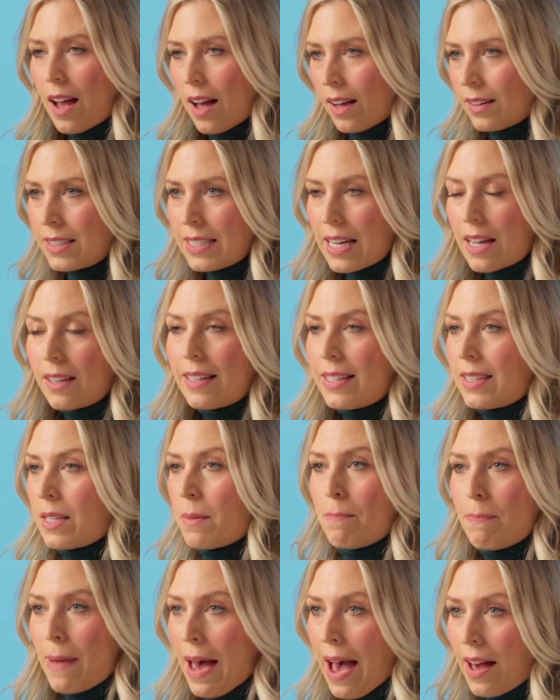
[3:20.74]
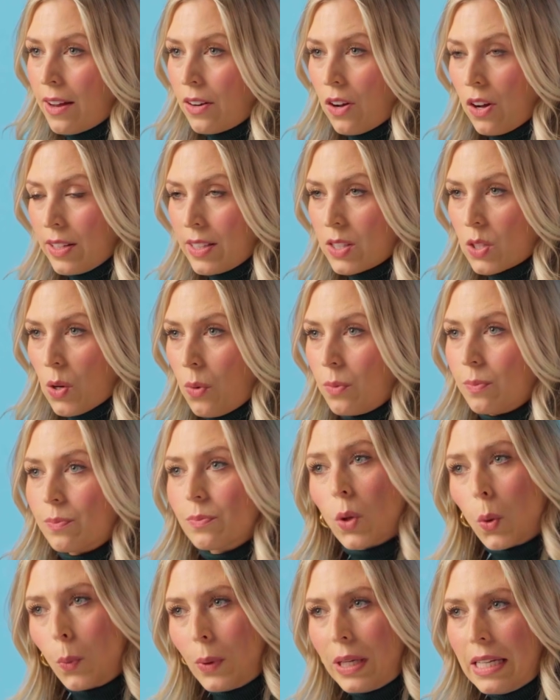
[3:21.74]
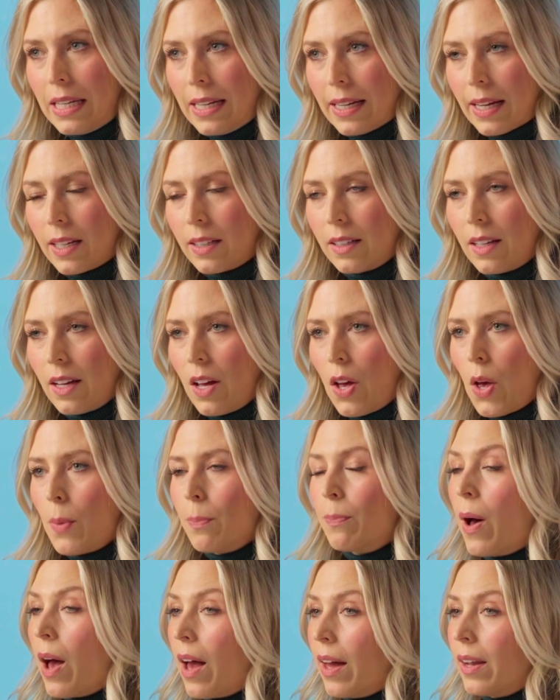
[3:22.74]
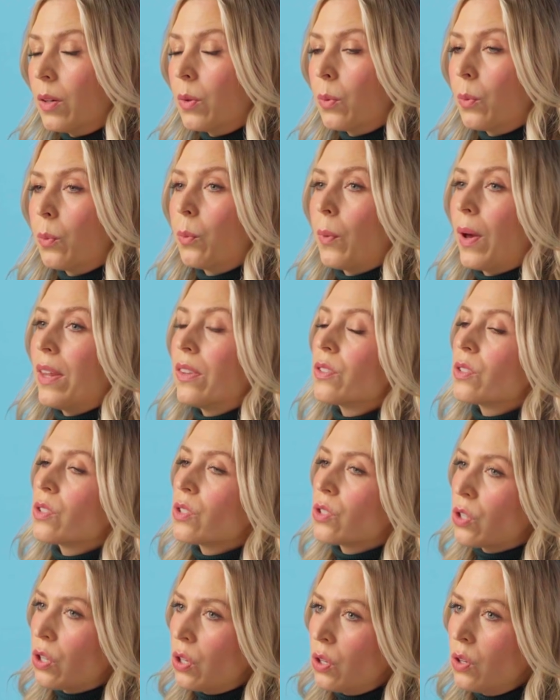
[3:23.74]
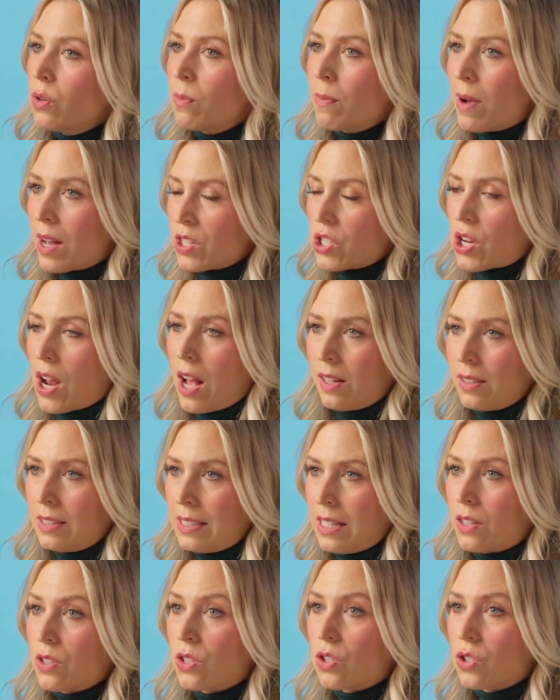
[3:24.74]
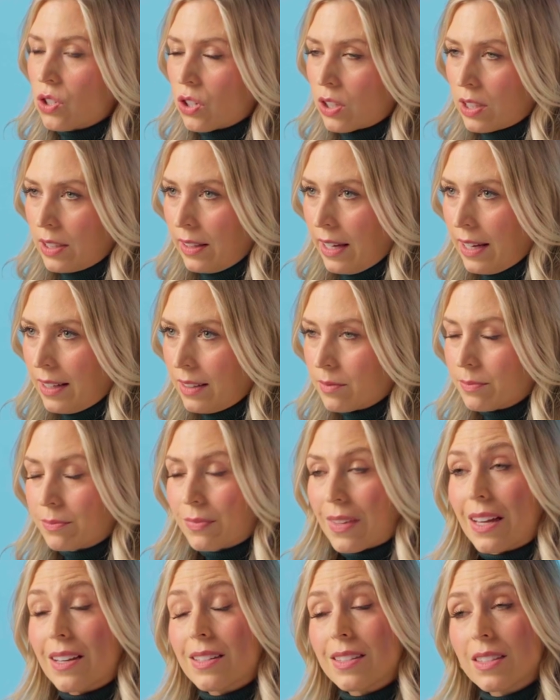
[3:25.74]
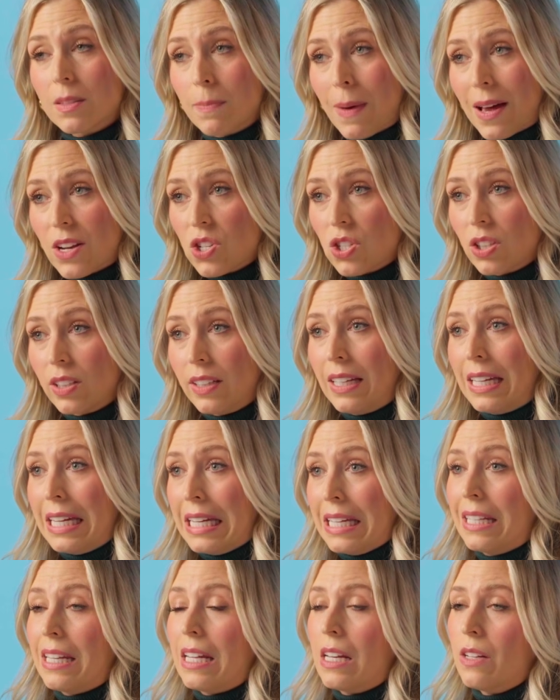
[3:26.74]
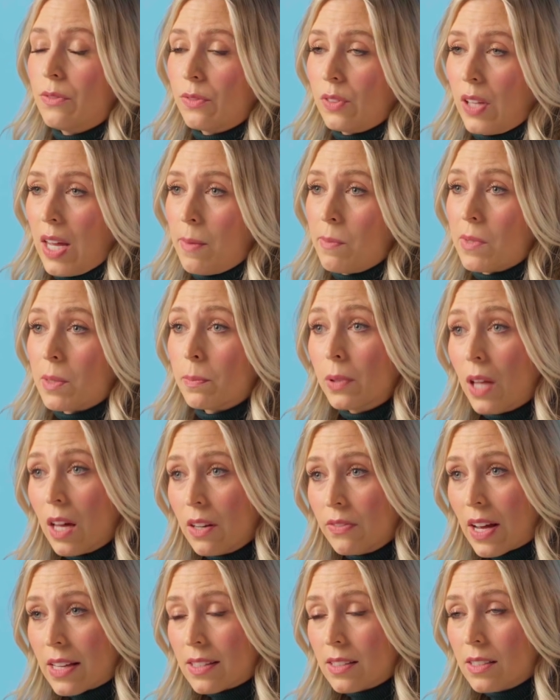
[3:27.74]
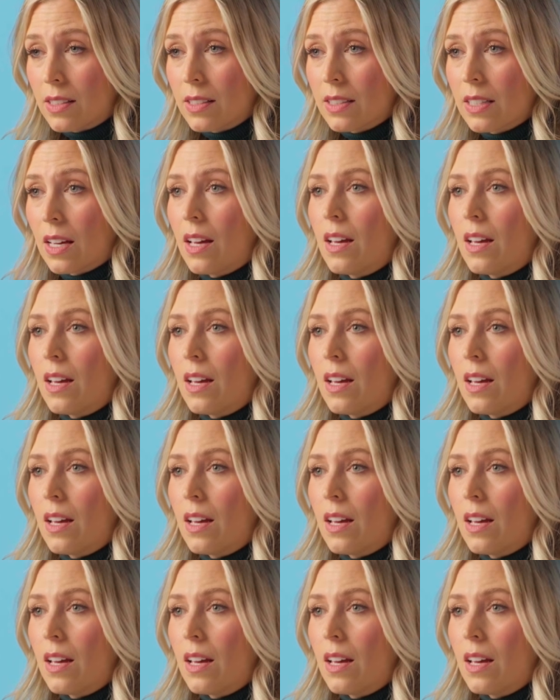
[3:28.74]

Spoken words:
LDL isn't bad on its own. We need it. But when there's too much LDL circulating, especially in inflamed blood vessels,